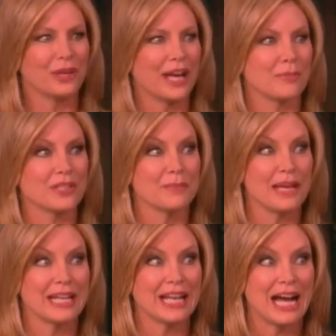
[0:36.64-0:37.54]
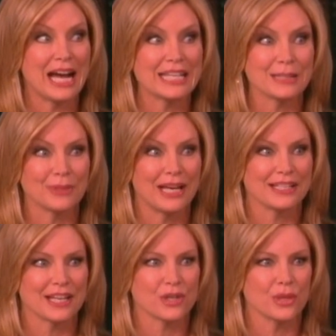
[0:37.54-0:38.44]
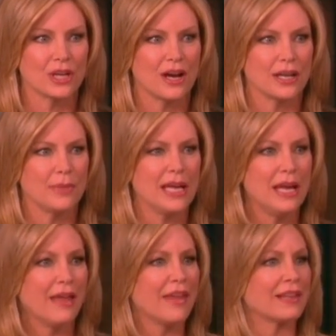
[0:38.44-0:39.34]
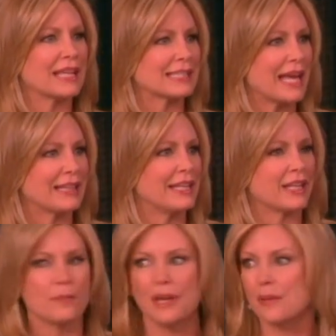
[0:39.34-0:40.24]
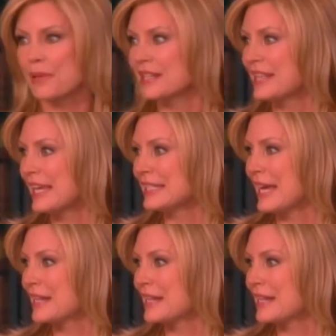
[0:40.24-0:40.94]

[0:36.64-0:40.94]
what happens to men in a high supply sexual economy? They're less likely to commit because they can